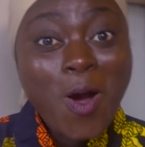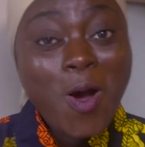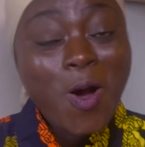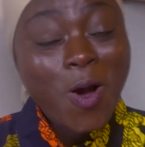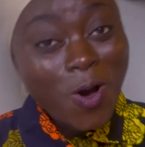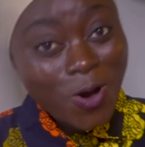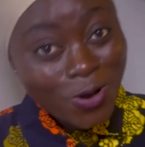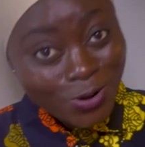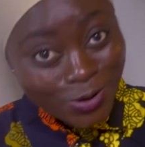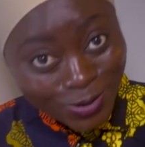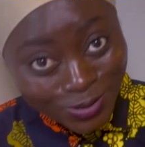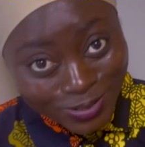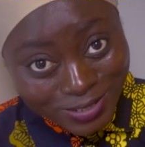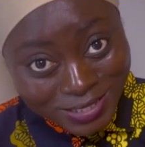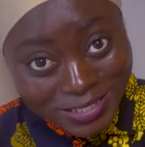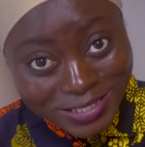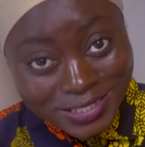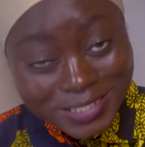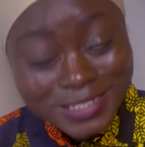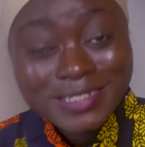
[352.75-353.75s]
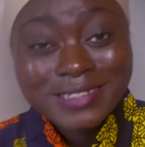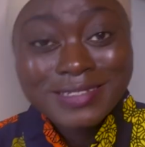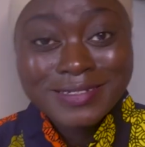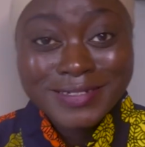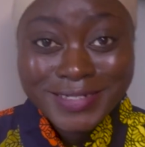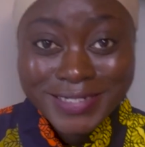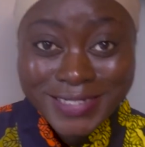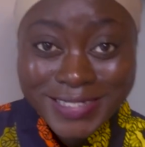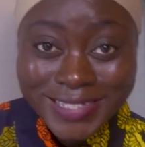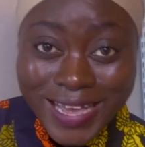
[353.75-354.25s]
or not.
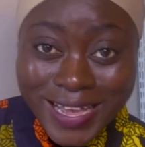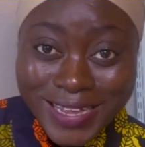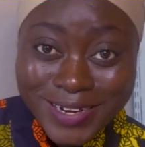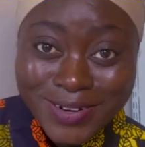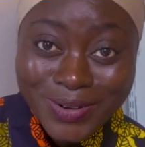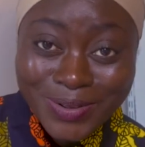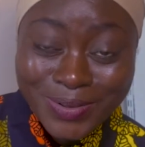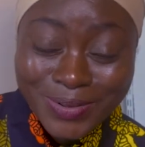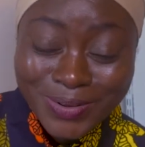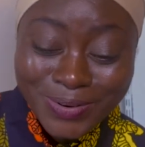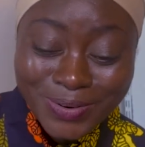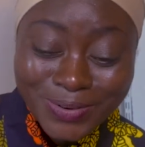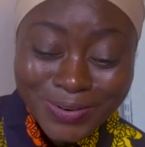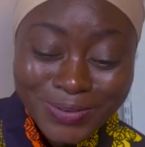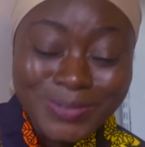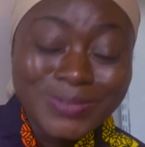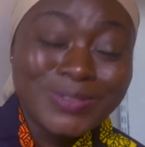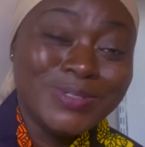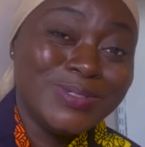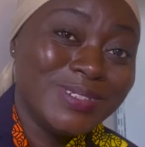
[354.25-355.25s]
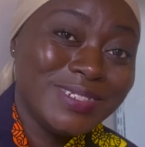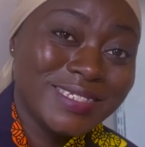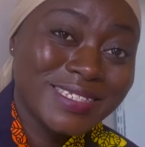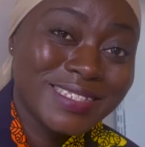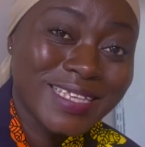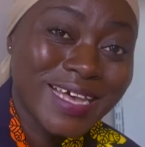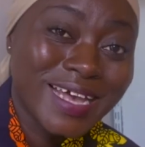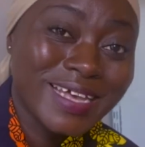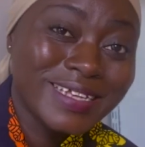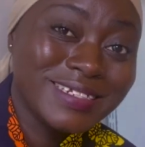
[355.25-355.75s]
You decide on your own. You
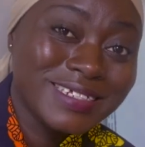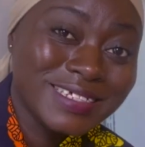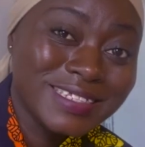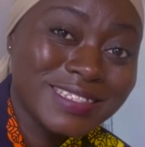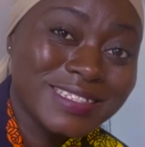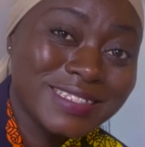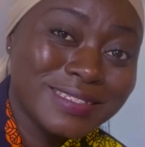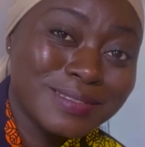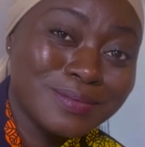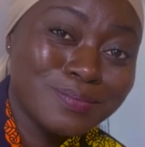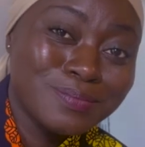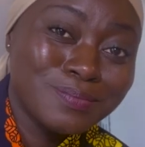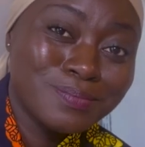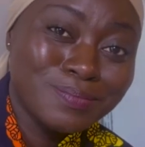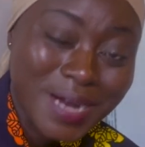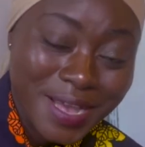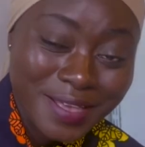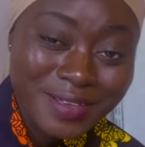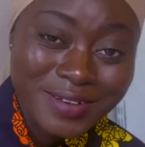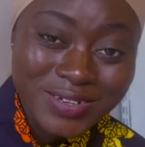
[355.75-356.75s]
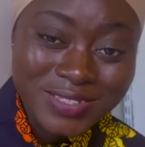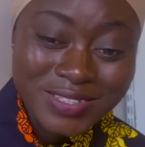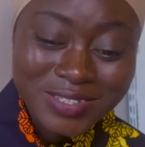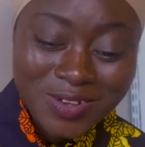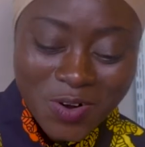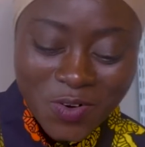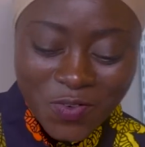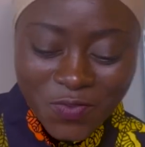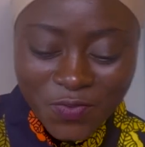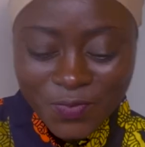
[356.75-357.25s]
decide this by
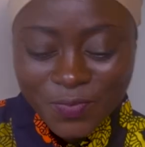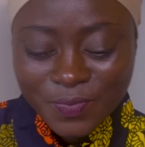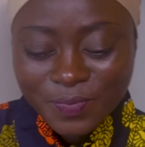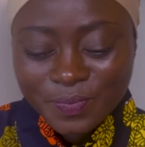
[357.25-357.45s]
yourself.